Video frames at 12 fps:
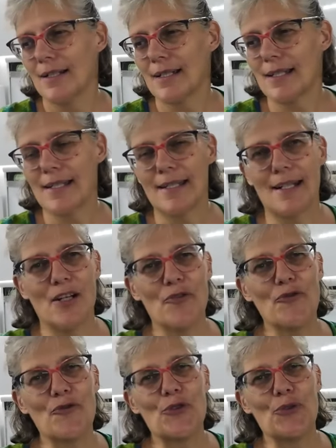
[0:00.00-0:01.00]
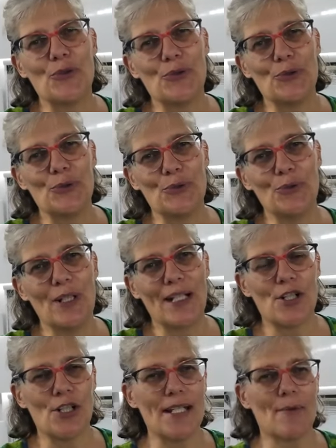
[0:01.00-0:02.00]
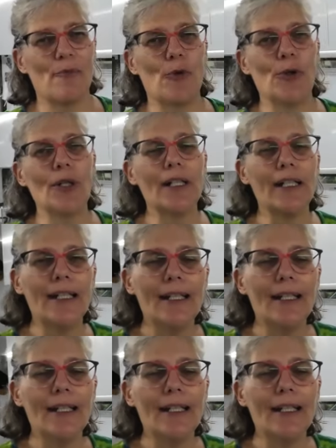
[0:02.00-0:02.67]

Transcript: stuff to do actually some work.